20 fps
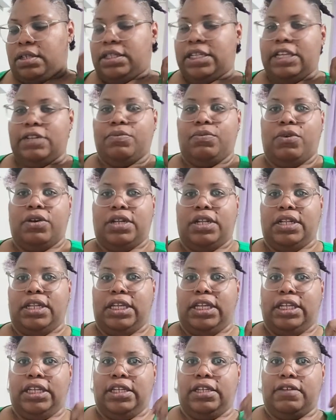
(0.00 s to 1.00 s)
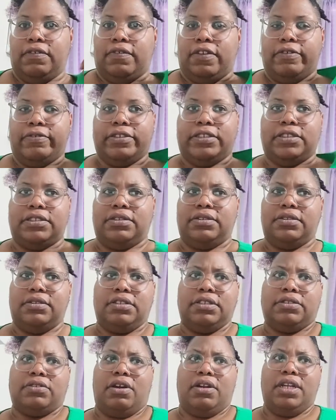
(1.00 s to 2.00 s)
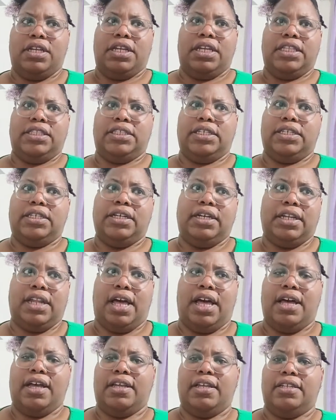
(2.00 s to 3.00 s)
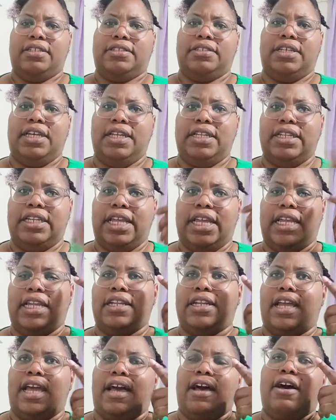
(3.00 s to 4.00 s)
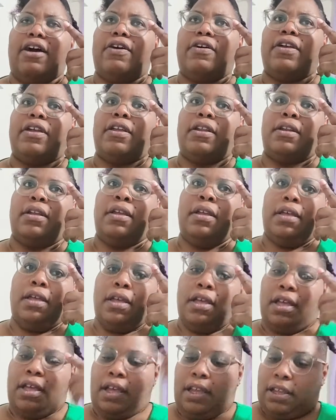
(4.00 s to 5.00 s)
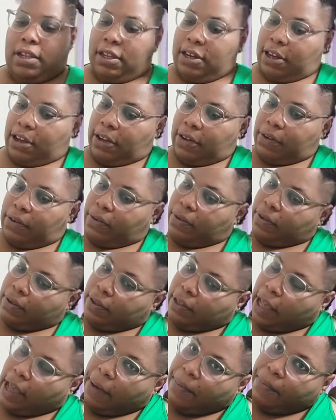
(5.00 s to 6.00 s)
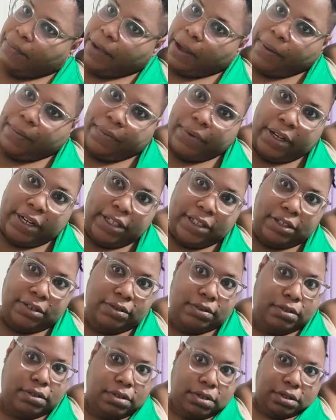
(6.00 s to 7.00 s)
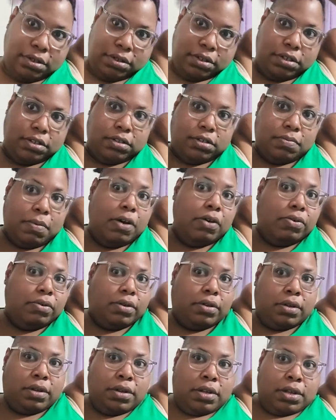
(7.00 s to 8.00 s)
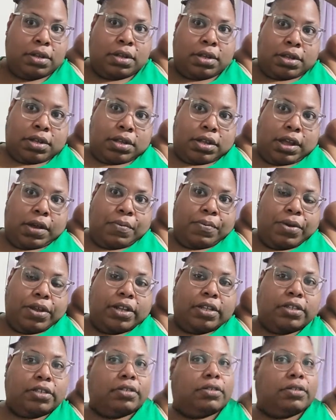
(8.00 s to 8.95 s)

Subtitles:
didn't want to leave. It was starting to get 10 o'clock. It's getting late now, and you know, I'm ready to smoke. I'm ready